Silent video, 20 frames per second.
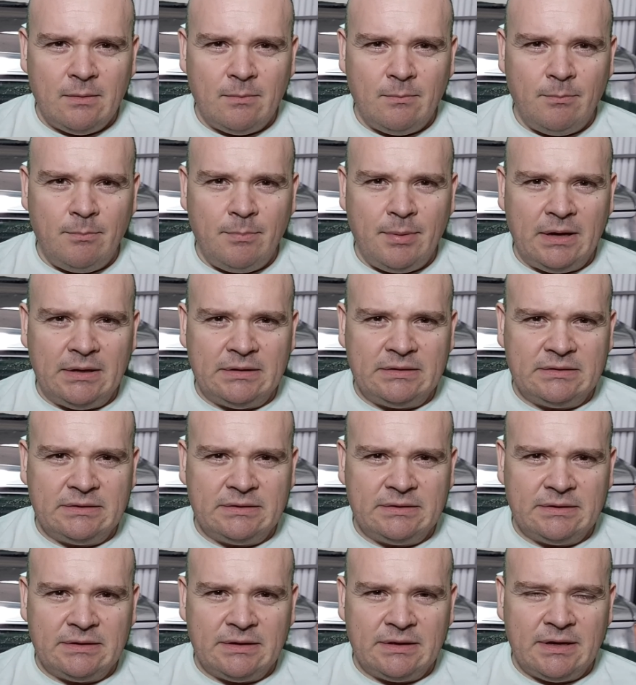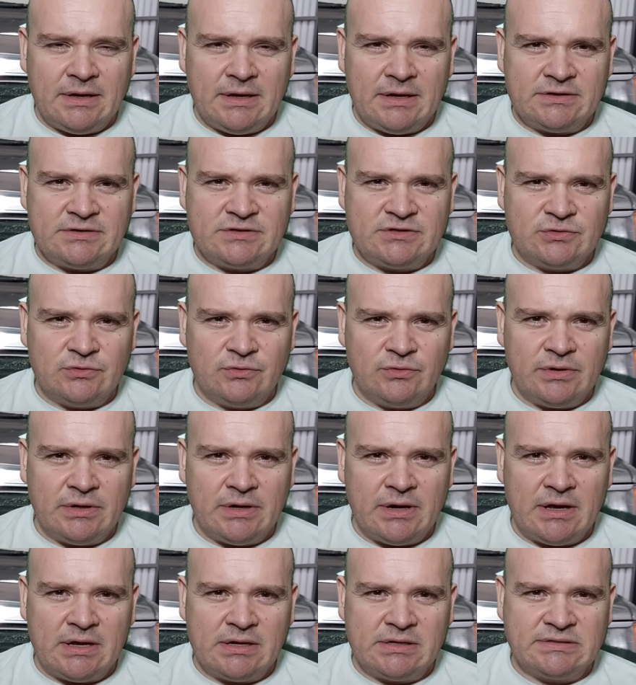but as soon
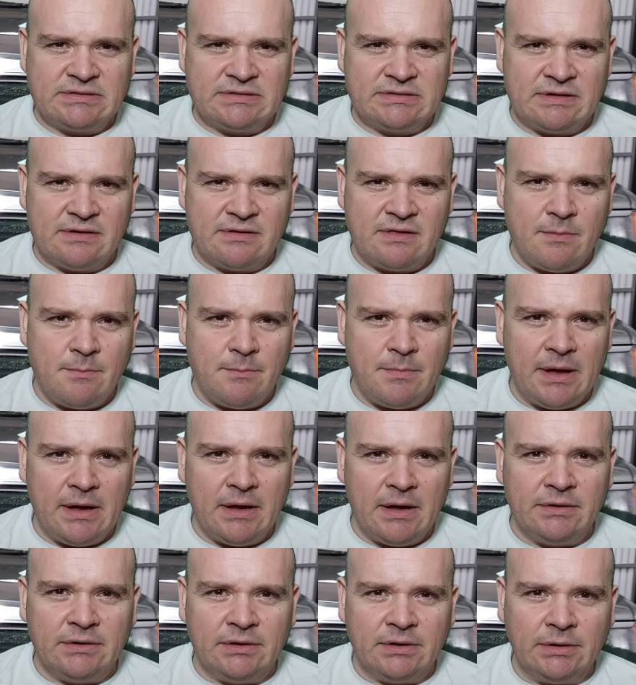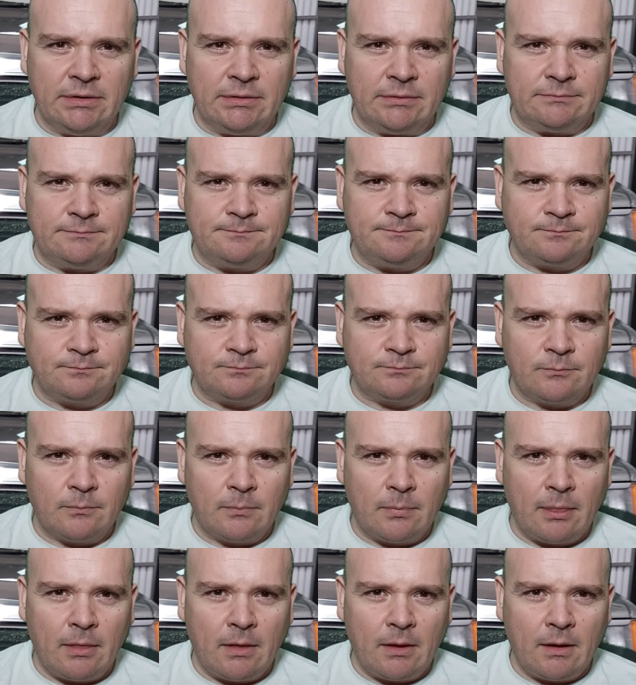as the man uh,
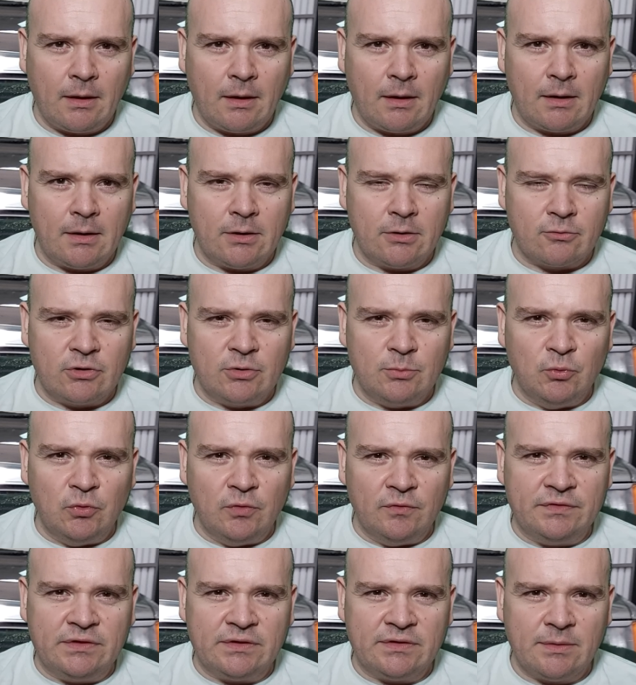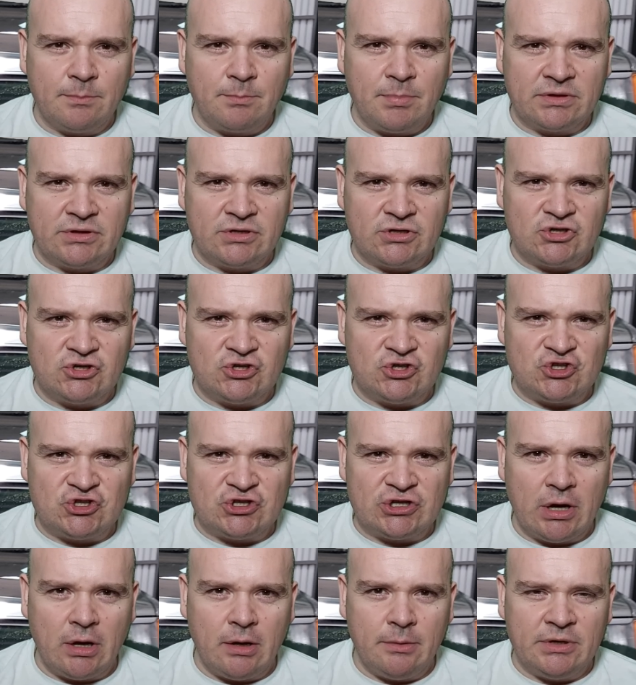removed the
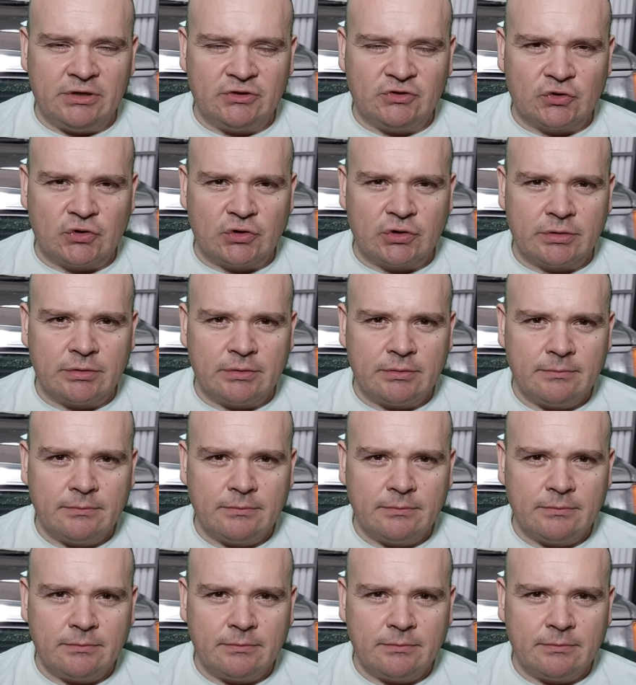potentiometer,